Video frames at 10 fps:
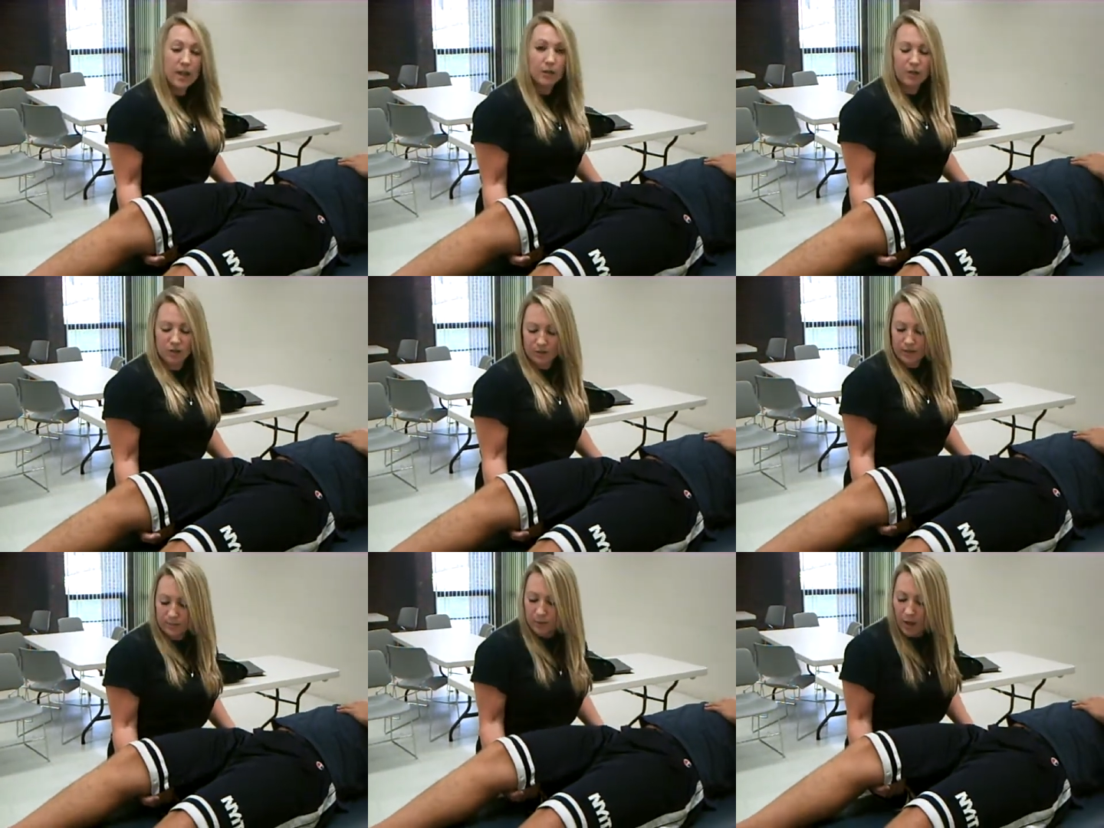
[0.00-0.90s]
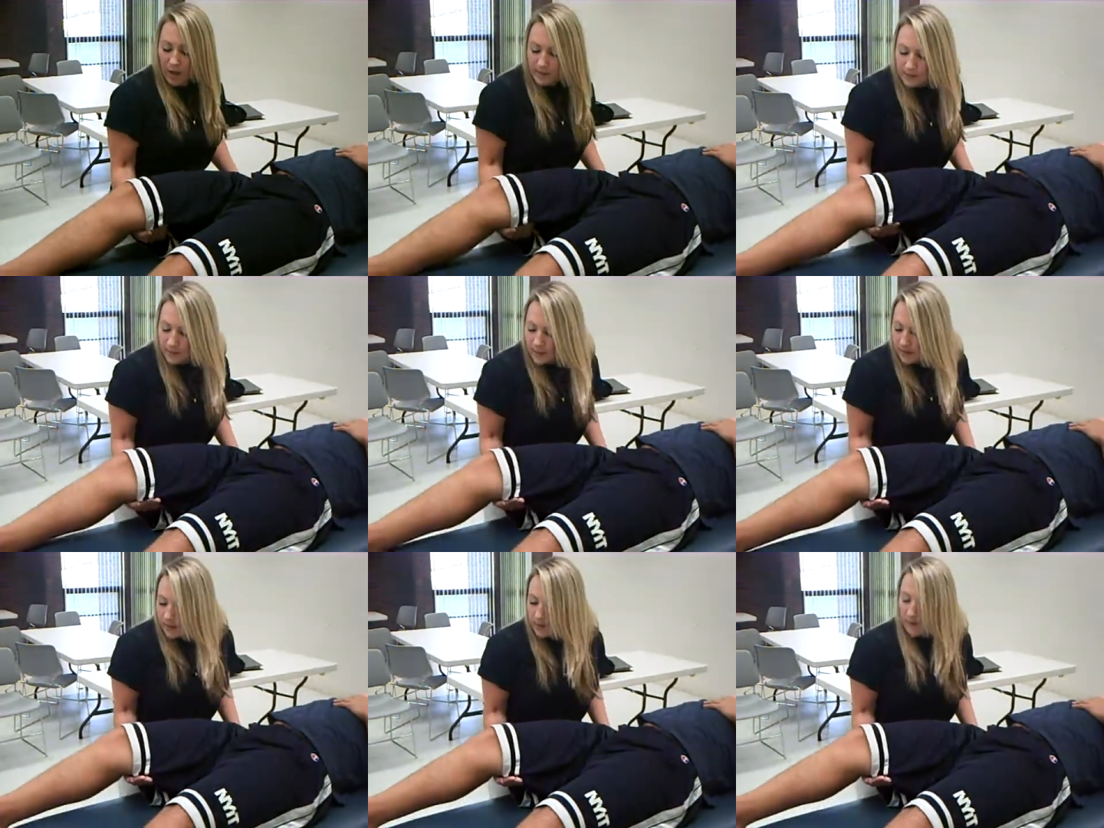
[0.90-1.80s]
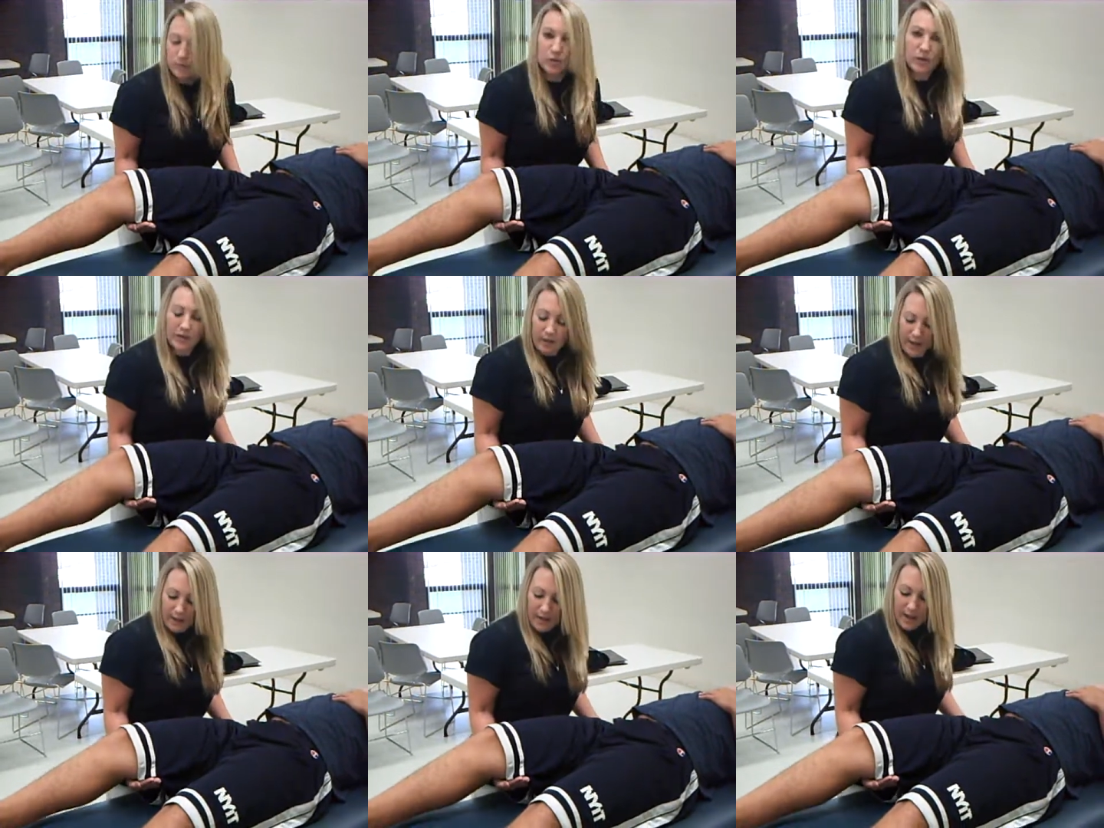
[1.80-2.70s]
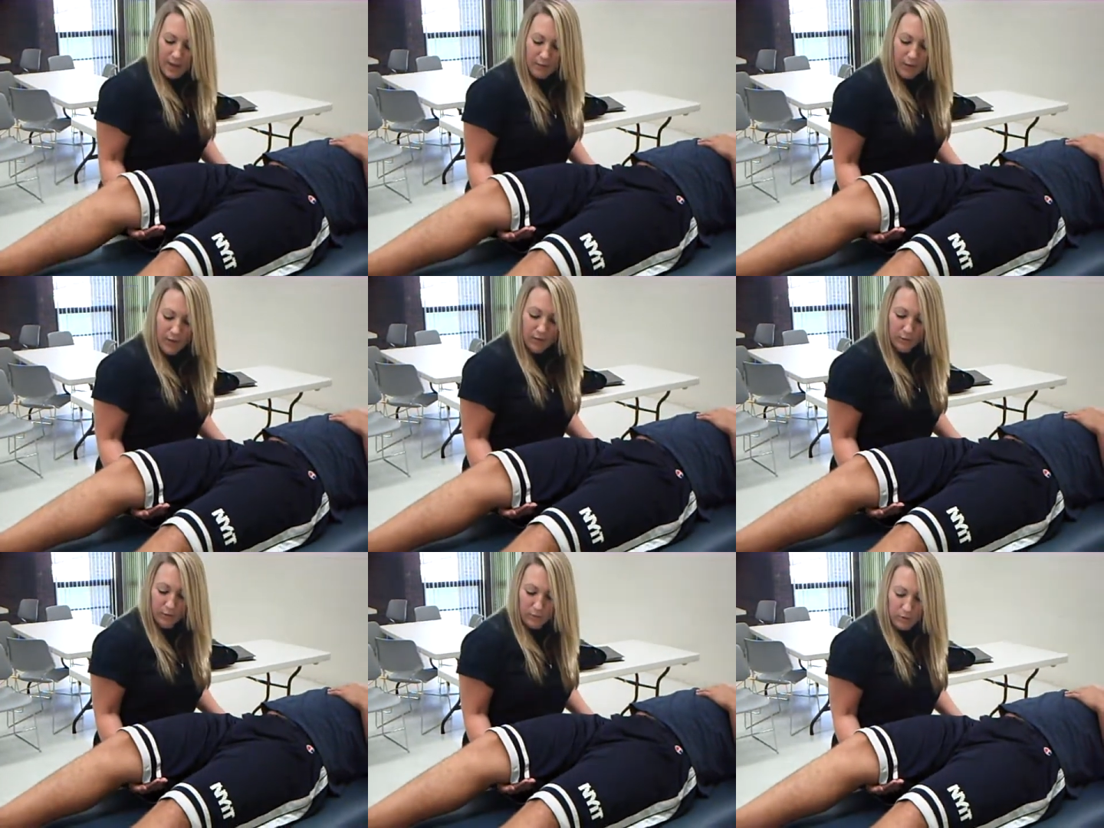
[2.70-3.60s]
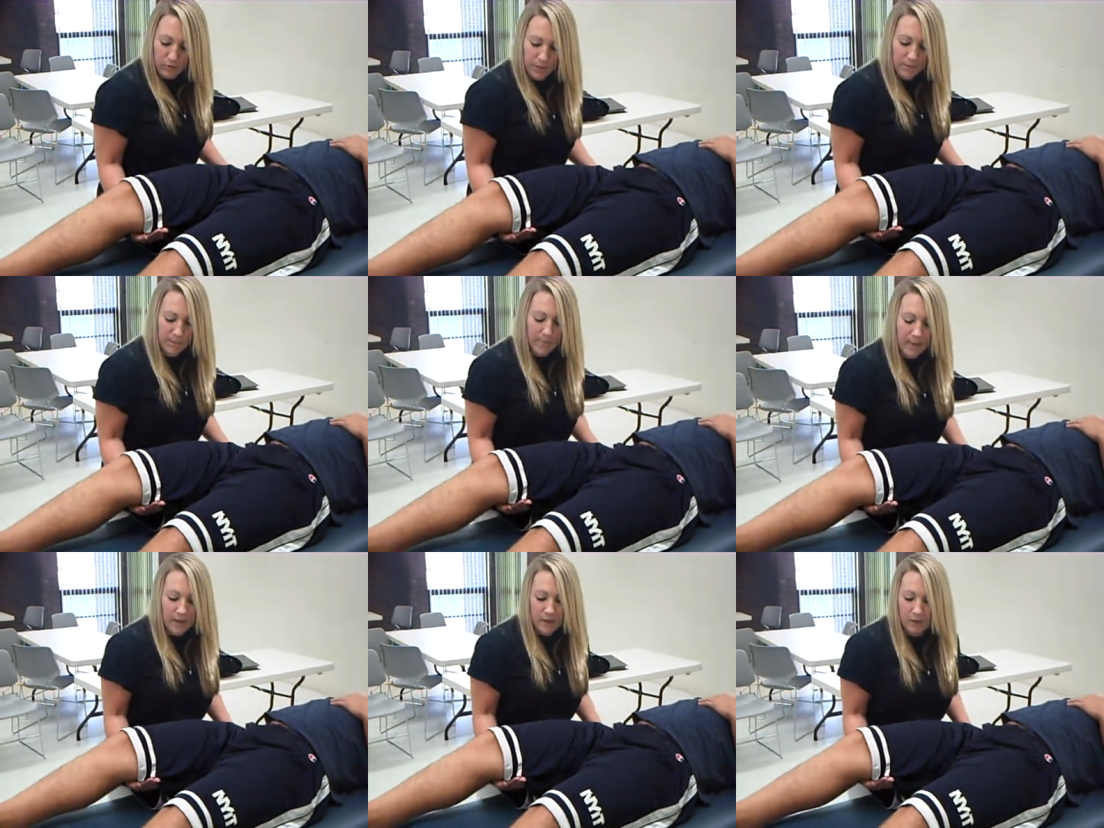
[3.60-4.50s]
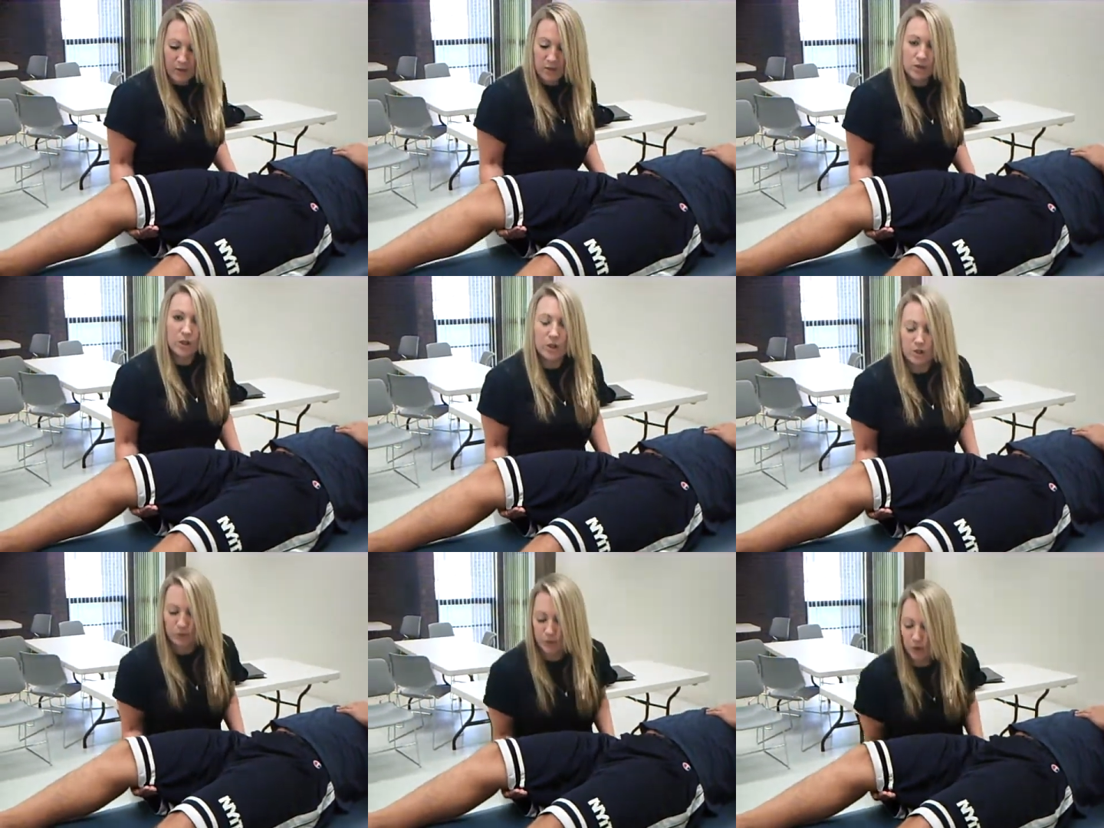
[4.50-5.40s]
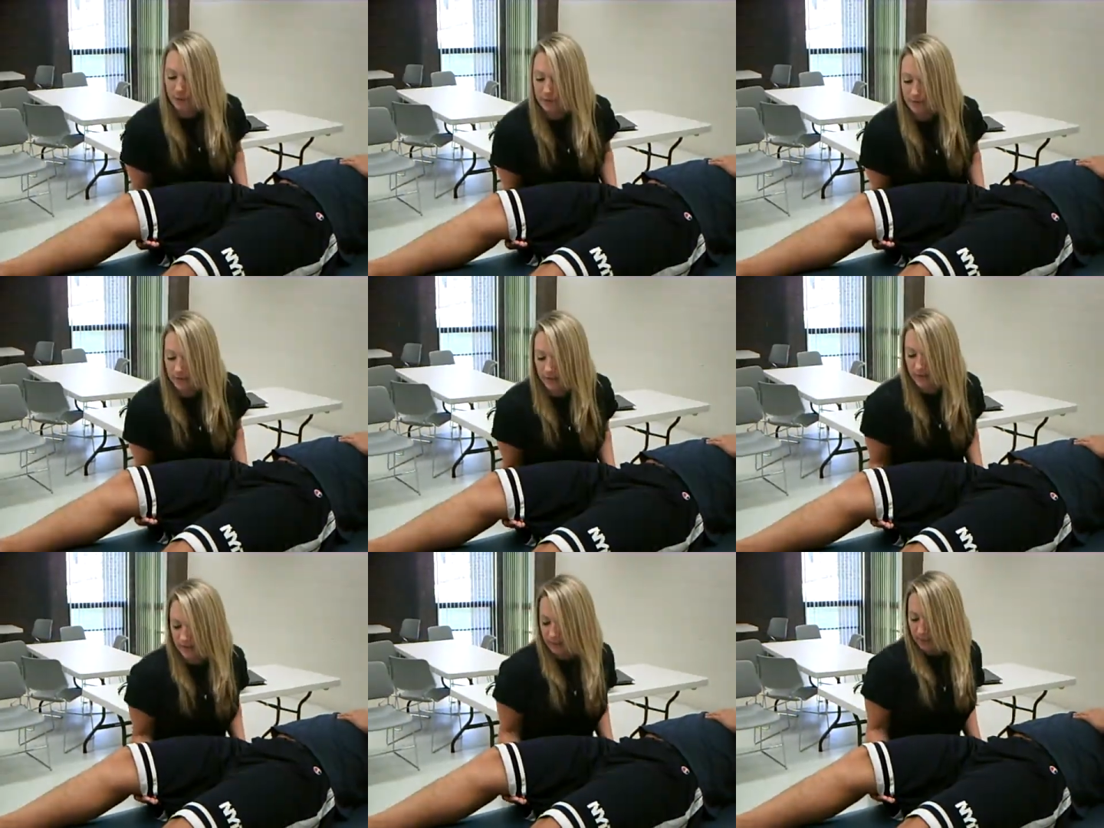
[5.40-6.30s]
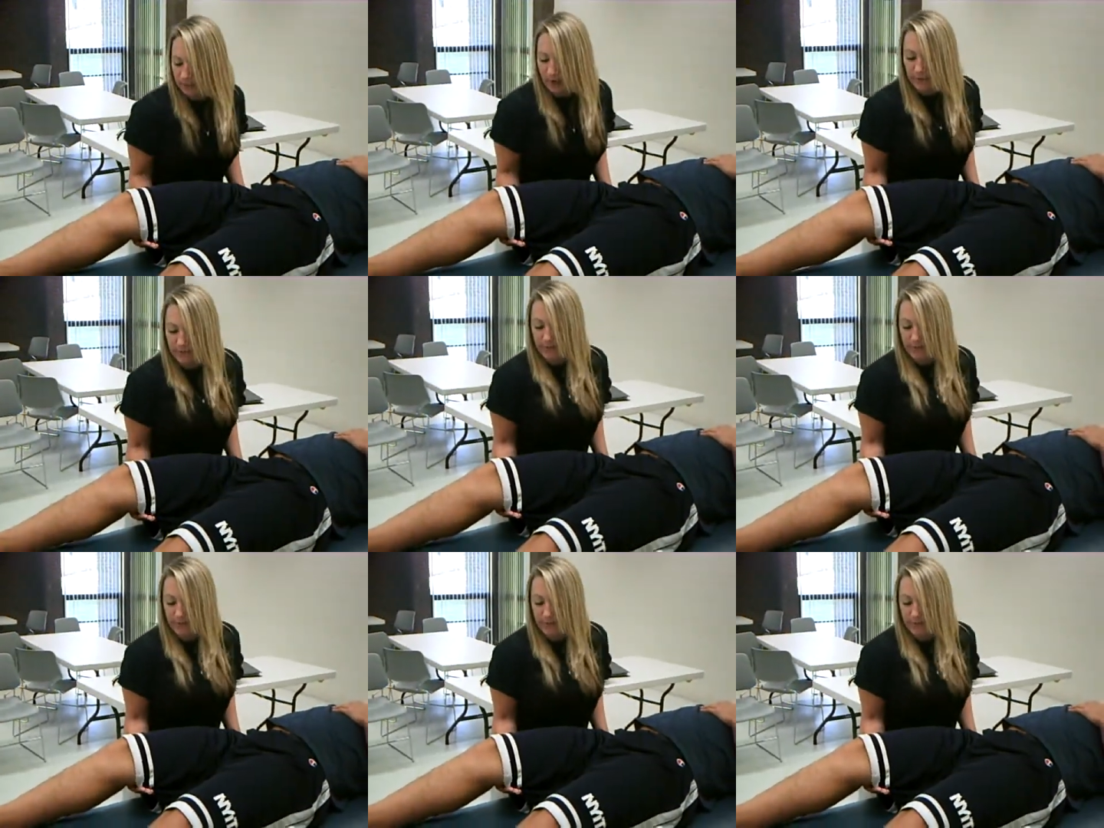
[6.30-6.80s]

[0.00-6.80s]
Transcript: Graded trace plus, they'll do it again halfway through the motion. Graded 2 with no resistance, gravity